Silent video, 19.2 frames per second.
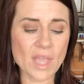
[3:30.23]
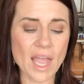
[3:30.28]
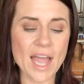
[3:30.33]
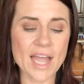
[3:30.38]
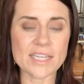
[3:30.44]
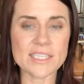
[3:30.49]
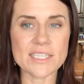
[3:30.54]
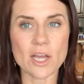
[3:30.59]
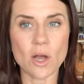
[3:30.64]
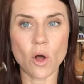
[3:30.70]

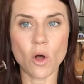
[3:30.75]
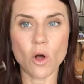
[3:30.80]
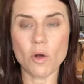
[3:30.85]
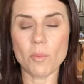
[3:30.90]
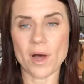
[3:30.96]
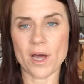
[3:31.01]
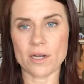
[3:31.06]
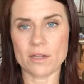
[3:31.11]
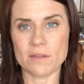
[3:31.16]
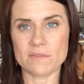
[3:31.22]
I take a whole
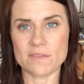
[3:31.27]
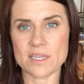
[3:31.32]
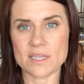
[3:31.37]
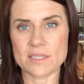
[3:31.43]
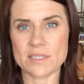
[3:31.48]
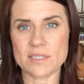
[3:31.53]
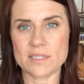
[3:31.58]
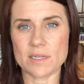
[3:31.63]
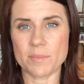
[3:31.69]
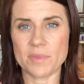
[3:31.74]
bottle of
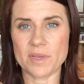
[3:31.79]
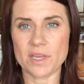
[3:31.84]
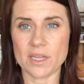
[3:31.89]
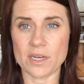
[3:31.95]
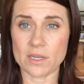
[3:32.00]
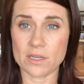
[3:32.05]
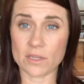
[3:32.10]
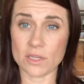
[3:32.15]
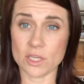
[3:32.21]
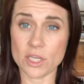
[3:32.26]
this, dump it in
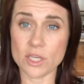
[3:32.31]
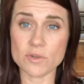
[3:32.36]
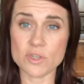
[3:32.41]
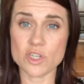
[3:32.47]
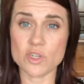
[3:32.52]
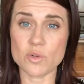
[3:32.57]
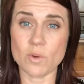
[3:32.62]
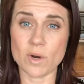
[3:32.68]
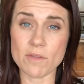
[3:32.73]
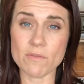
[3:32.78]
a huge
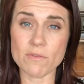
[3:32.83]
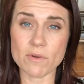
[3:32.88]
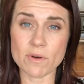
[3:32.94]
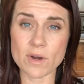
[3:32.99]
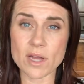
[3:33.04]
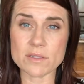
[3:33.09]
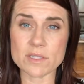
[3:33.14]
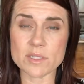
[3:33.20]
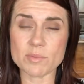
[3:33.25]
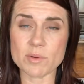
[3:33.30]

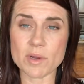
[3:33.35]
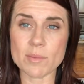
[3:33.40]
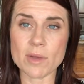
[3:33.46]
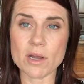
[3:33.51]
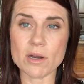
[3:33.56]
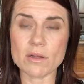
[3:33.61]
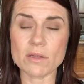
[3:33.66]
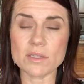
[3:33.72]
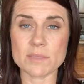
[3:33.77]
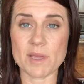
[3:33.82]
24-ounce spray
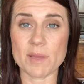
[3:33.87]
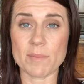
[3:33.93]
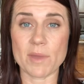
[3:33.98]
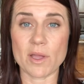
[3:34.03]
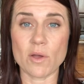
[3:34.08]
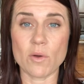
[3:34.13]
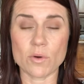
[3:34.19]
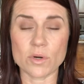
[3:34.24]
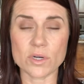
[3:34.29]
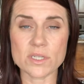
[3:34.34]
bottle to make
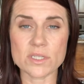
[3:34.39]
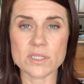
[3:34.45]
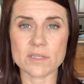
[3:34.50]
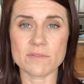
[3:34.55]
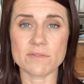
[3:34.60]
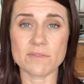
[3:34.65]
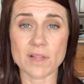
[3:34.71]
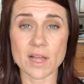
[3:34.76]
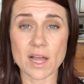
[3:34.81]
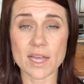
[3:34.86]
my
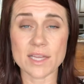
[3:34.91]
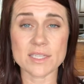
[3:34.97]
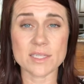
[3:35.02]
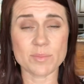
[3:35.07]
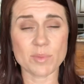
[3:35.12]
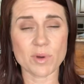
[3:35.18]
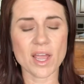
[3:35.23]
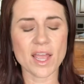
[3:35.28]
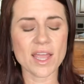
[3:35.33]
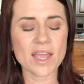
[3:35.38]
horsefly
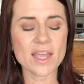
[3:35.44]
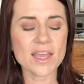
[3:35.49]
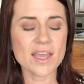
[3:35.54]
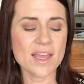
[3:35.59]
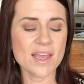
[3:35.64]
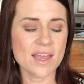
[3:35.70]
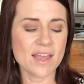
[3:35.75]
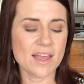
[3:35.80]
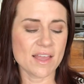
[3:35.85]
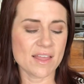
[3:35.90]
spray.
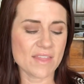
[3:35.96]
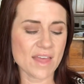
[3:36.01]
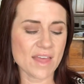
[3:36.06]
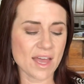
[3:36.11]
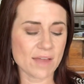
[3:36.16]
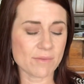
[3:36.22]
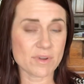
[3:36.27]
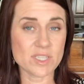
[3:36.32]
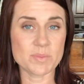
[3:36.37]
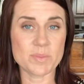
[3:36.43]

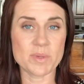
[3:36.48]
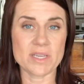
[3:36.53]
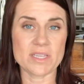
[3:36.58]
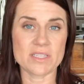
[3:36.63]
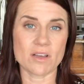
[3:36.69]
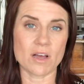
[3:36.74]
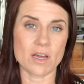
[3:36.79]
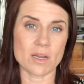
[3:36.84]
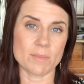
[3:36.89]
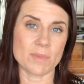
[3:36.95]
That recipe is
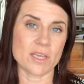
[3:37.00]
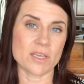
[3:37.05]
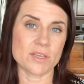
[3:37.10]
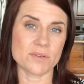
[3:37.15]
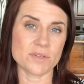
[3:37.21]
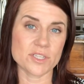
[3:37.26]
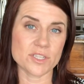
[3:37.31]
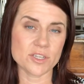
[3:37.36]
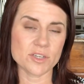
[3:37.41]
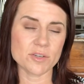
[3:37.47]
on my
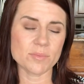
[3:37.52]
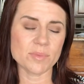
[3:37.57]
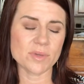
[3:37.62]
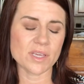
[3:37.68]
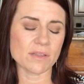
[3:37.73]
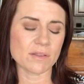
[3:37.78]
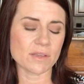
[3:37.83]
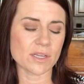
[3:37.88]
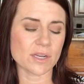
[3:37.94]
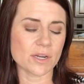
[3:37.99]
YouTube,
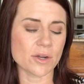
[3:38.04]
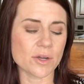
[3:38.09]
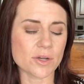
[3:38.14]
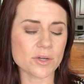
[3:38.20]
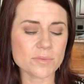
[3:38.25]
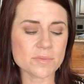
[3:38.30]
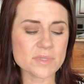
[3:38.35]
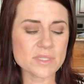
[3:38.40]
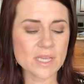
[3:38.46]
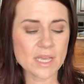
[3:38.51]
Healing in Our
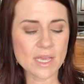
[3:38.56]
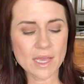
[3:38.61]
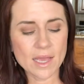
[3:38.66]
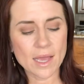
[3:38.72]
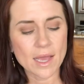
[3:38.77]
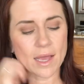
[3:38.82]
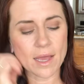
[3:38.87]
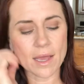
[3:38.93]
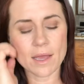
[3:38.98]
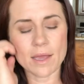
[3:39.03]
Homes.
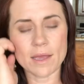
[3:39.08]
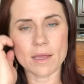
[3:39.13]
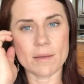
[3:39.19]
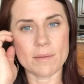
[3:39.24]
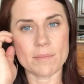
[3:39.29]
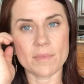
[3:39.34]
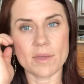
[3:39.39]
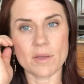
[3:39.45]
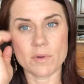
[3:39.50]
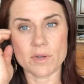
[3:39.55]

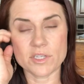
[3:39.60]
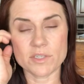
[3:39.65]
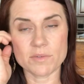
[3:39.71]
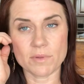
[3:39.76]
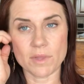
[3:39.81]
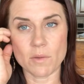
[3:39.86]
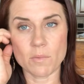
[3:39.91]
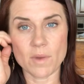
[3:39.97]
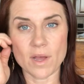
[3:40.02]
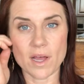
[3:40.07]
It works
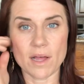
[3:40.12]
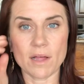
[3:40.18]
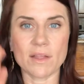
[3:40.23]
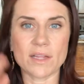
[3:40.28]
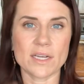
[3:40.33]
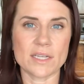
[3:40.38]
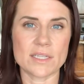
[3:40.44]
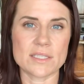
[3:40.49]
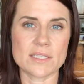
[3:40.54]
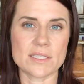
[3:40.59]
really well,
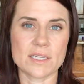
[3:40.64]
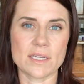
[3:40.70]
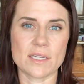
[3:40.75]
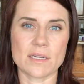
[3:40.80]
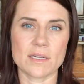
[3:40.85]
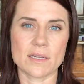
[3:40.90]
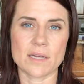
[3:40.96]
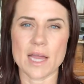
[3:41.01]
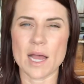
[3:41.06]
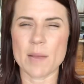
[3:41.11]
and it's in
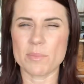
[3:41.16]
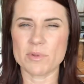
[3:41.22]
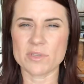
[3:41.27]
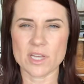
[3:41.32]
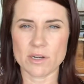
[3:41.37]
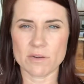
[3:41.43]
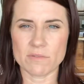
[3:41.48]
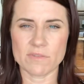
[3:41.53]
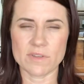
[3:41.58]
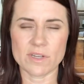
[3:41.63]
an apple
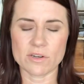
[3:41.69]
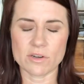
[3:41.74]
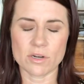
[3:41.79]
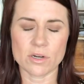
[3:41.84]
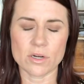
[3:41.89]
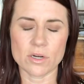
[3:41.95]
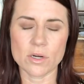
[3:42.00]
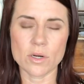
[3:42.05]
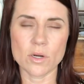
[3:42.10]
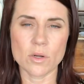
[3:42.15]
cider
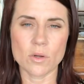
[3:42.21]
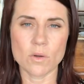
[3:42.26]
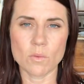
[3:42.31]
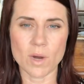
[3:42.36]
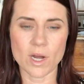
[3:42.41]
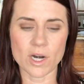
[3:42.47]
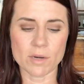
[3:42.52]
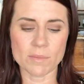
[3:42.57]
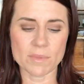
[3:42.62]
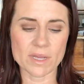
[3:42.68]
vinegar
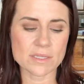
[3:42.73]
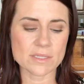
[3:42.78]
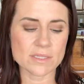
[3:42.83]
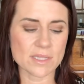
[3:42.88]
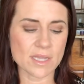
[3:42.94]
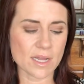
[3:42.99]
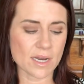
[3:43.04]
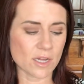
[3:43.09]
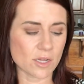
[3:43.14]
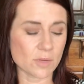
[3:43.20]
water mix
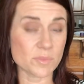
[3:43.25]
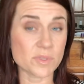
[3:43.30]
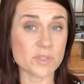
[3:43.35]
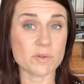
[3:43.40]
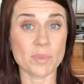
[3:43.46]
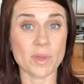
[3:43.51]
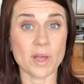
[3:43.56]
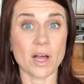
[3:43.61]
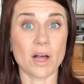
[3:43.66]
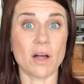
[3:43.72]
that helps
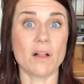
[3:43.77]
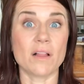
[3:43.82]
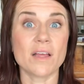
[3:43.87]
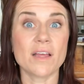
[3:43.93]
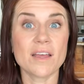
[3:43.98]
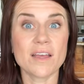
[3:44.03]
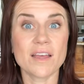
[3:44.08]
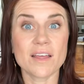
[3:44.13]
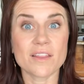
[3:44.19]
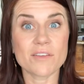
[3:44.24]
repel
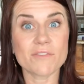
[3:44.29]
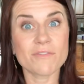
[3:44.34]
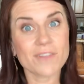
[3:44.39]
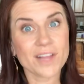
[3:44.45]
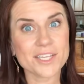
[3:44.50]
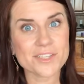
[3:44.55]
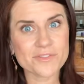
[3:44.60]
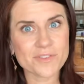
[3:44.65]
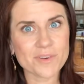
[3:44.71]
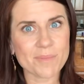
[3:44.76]
the
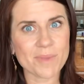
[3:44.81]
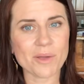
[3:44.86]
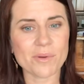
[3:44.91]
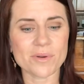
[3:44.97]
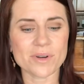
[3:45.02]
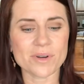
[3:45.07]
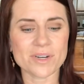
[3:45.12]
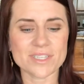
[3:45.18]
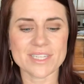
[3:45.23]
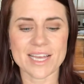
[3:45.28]
flies from my
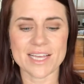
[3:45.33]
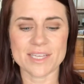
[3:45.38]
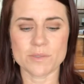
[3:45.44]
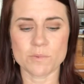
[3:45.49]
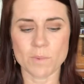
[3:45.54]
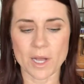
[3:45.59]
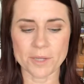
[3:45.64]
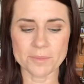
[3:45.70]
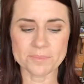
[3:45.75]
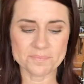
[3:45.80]
horse as
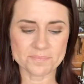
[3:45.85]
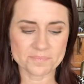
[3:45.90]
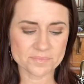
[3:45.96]
well.